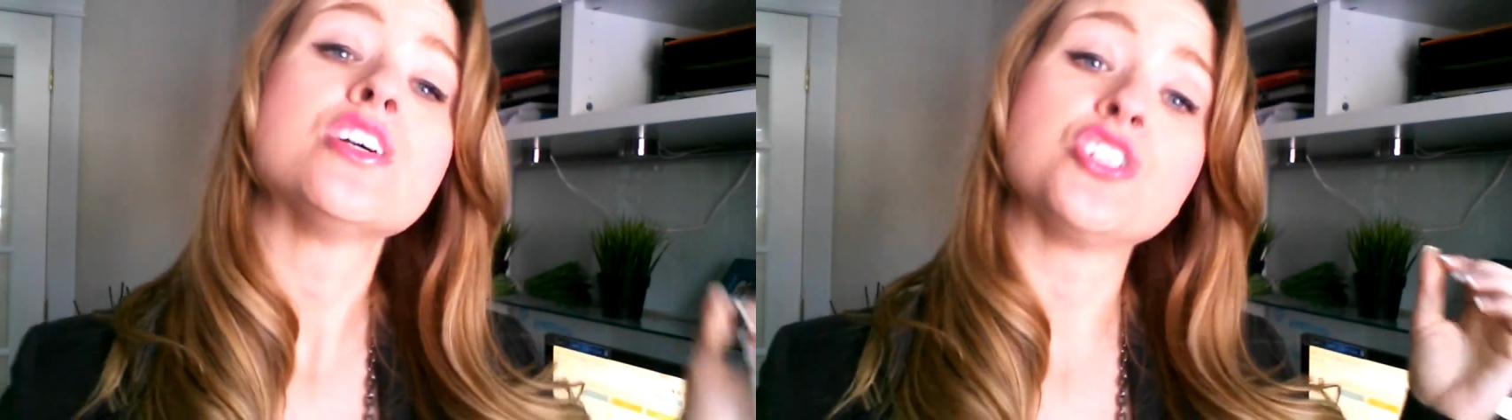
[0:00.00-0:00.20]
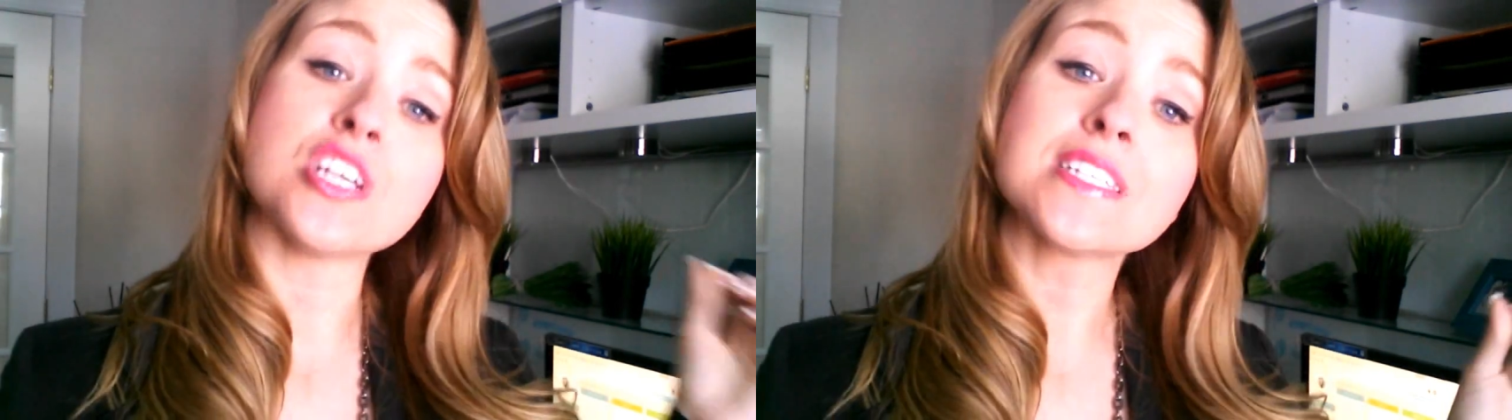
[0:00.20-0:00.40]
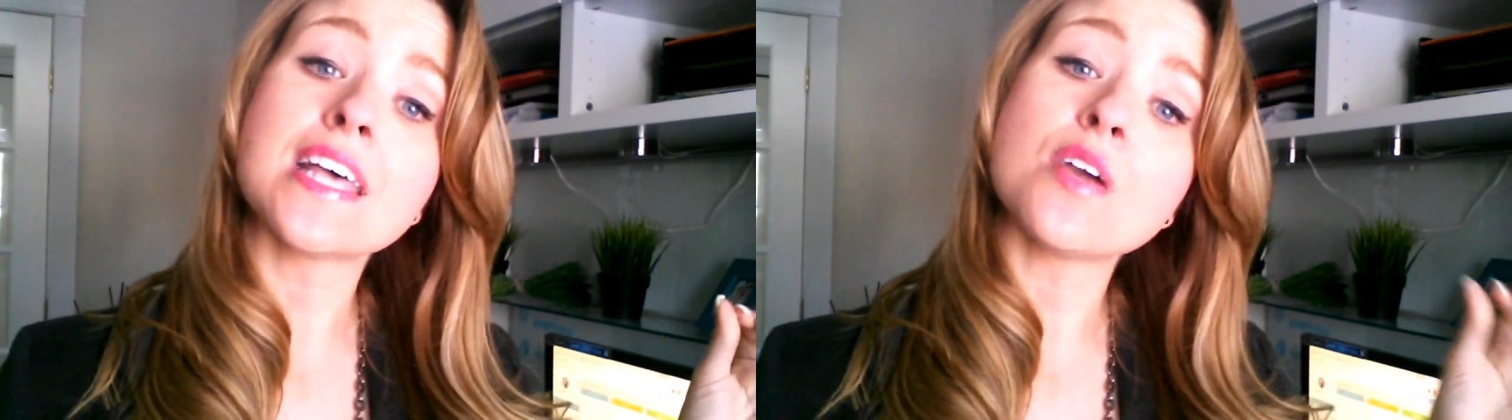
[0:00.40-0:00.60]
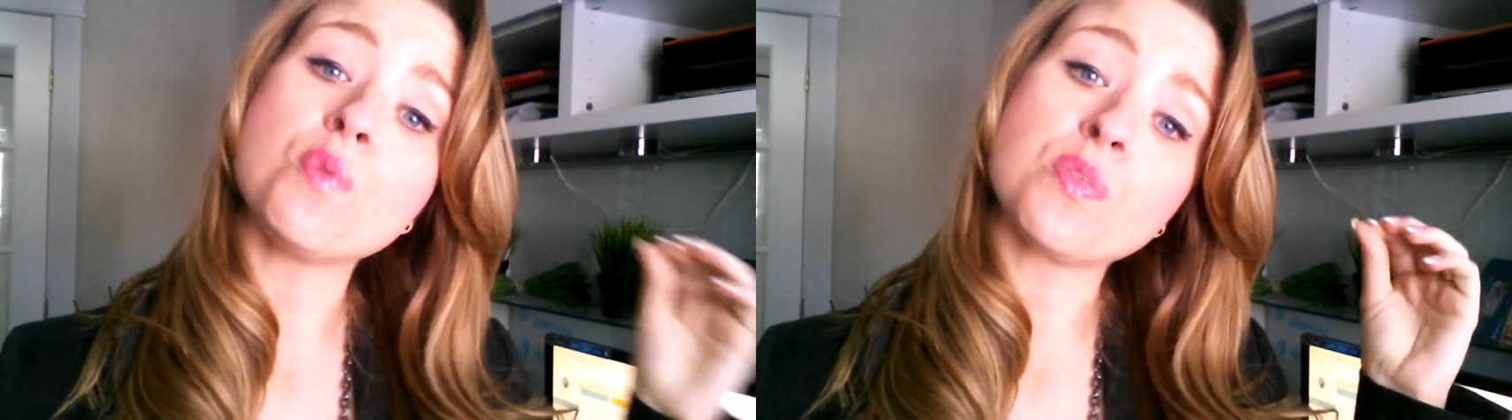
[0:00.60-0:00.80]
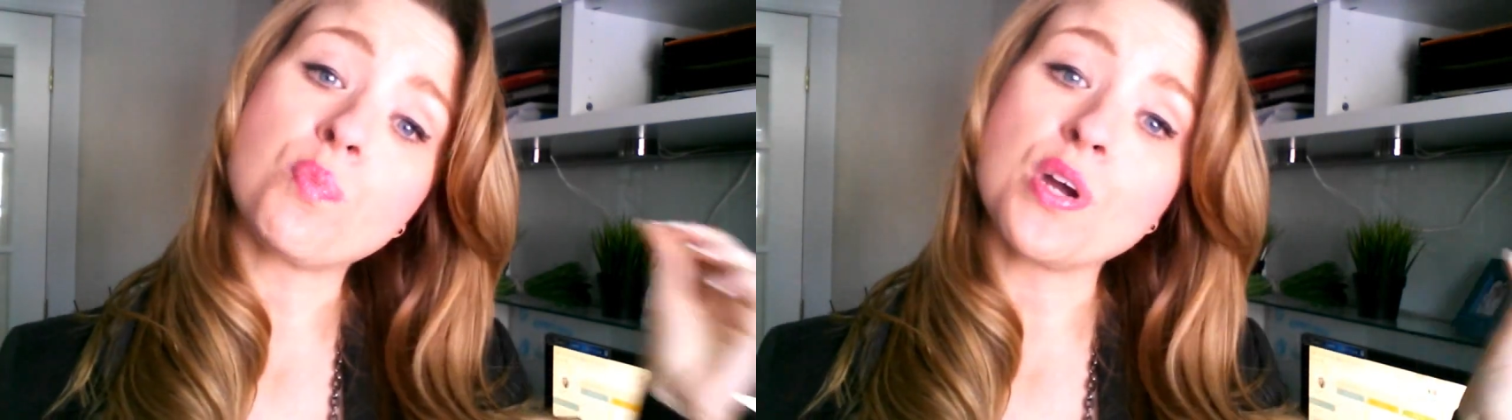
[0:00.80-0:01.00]
Just like
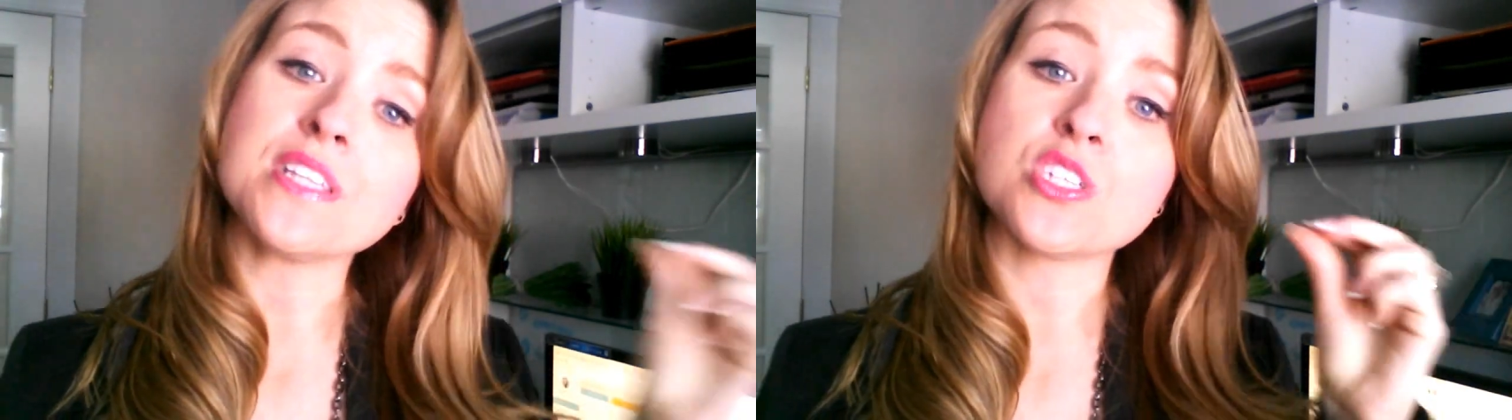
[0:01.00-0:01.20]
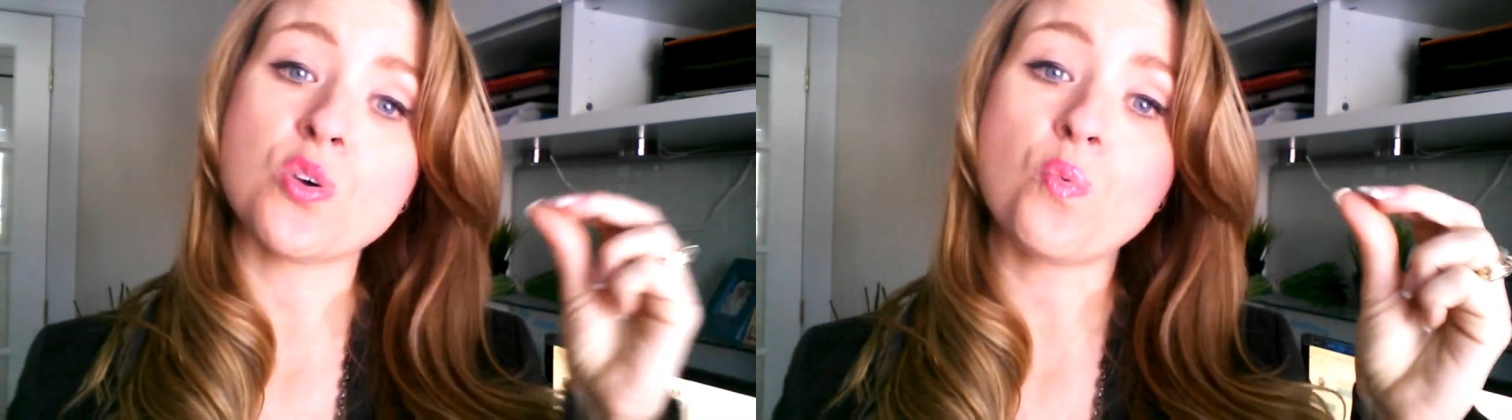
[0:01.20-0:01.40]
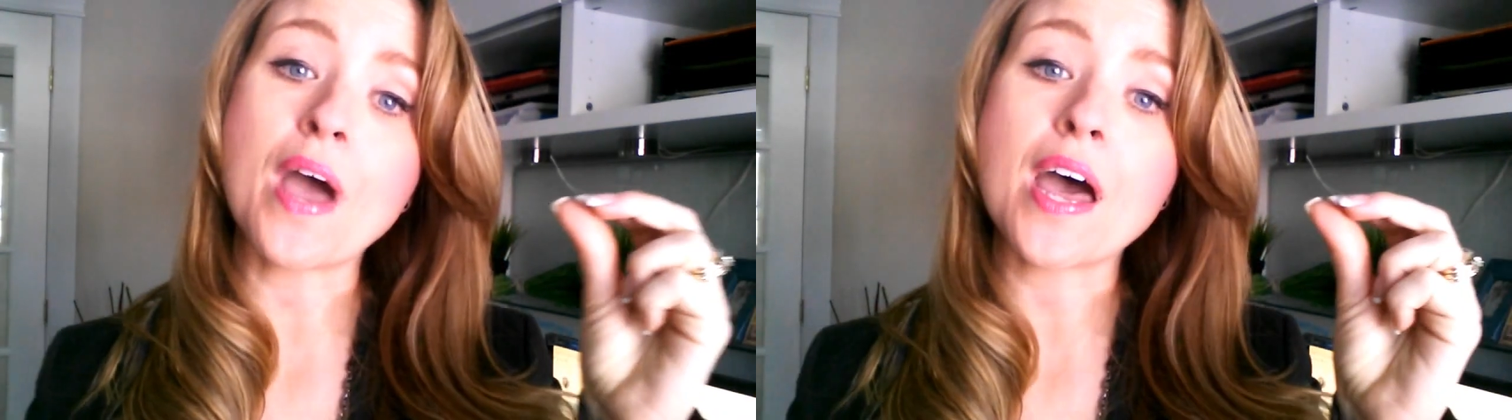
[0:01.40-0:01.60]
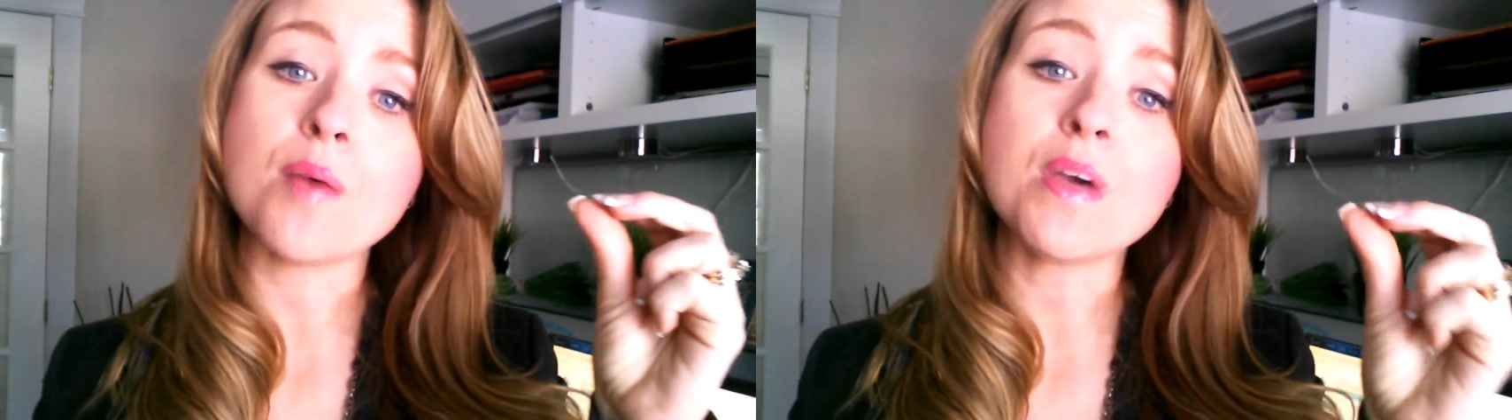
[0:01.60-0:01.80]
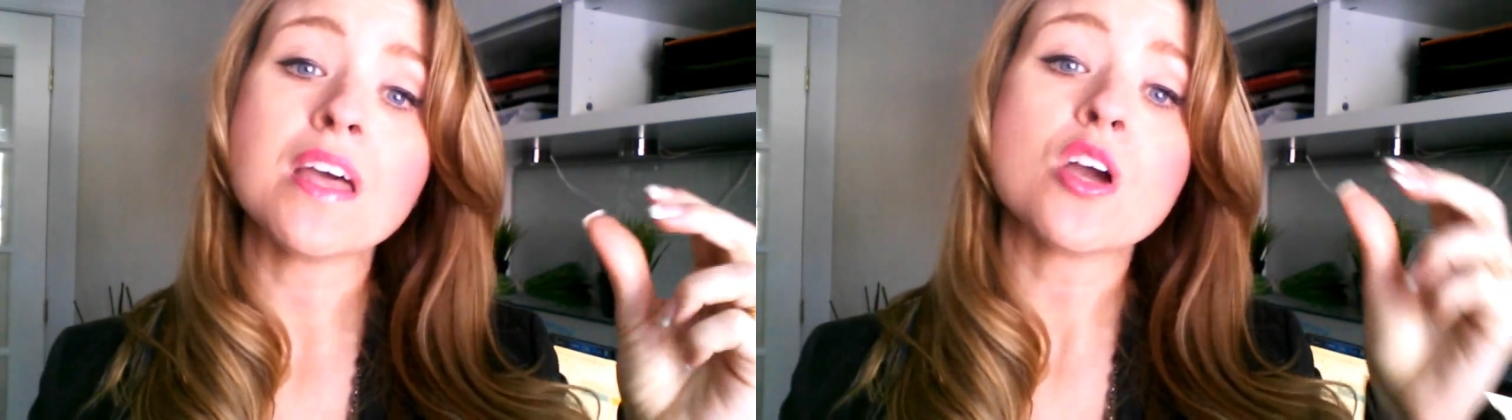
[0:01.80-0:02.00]
with print to web,